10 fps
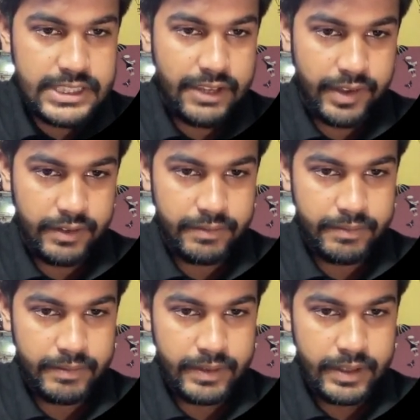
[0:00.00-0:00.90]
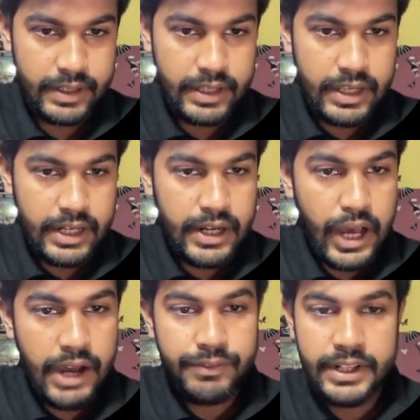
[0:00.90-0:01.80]
seven.
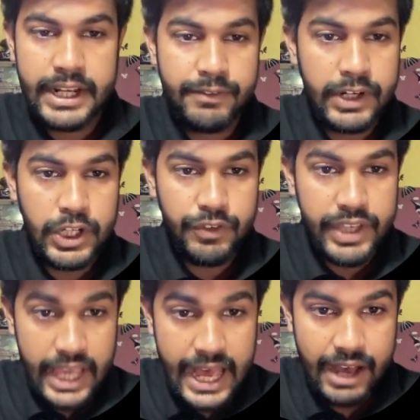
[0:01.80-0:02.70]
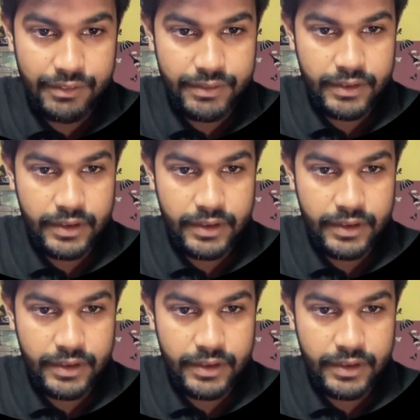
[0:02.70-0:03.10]
Now after that, what do we have?